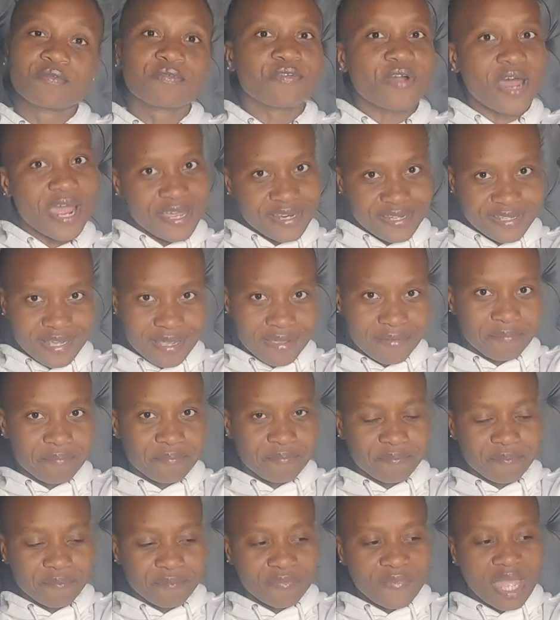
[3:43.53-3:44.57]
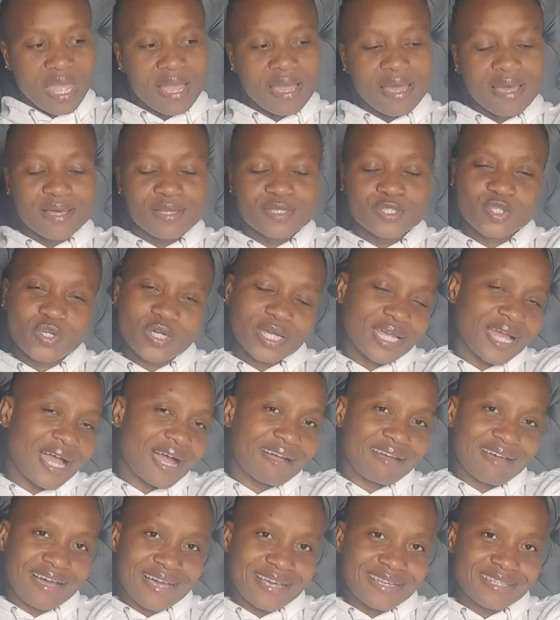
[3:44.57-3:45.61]
Friday. So
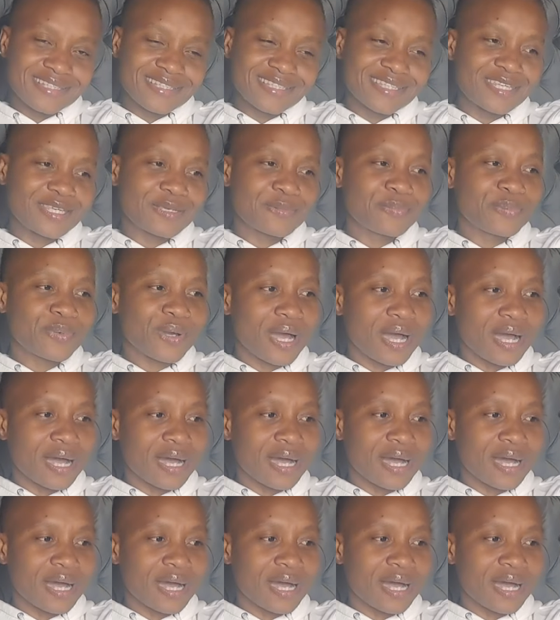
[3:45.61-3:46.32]
yeah, guys, keep